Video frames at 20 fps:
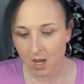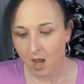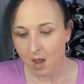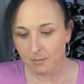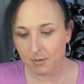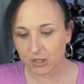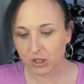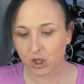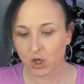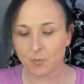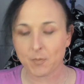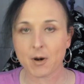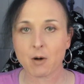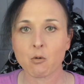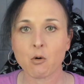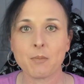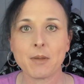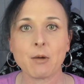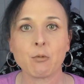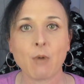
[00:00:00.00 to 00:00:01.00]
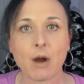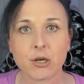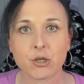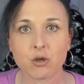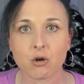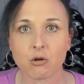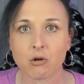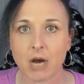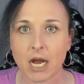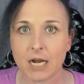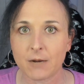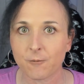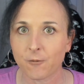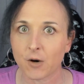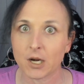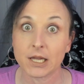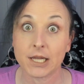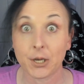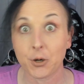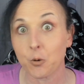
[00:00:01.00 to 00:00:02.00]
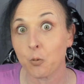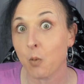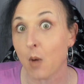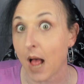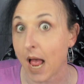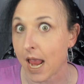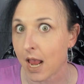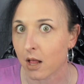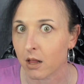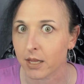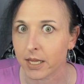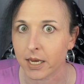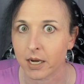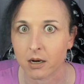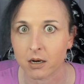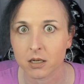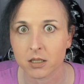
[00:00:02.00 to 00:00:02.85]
But Jupiter will be retrograde for a little while here,